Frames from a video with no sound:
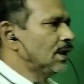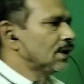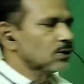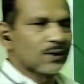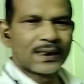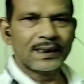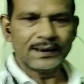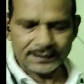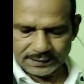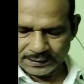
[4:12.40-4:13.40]
So K
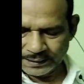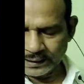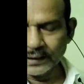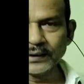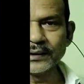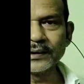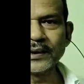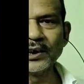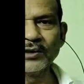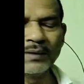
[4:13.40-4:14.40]
is
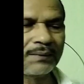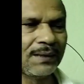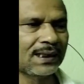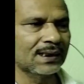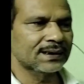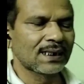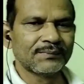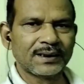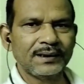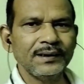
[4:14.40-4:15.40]
10 to the power minus
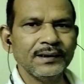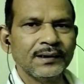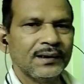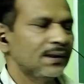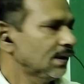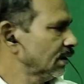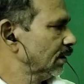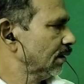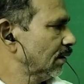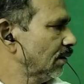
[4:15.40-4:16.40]
something,
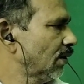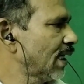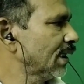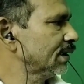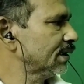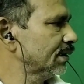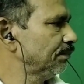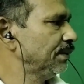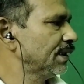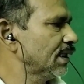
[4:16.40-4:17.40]
whereas
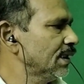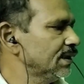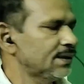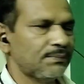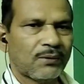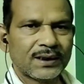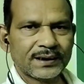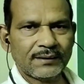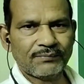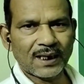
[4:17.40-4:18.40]
pK is a
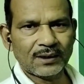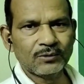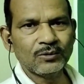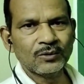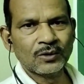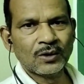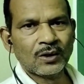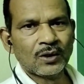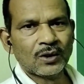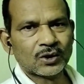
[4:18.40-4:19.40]
positive value.
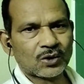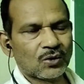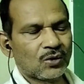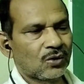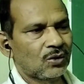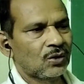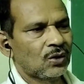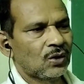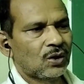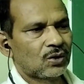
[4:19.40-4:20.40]
So
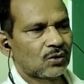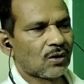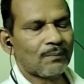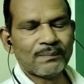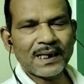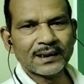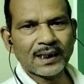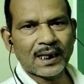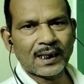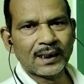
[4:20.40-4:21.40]
to compare
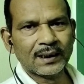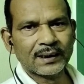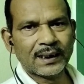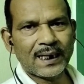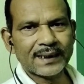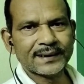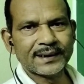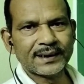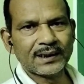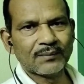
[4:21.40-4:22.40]
the
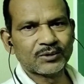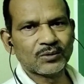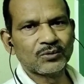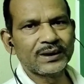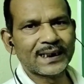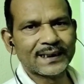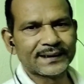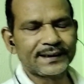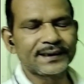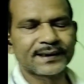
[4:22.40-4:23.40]
acidity of the weak
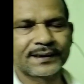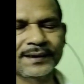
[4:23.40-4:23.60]
acids,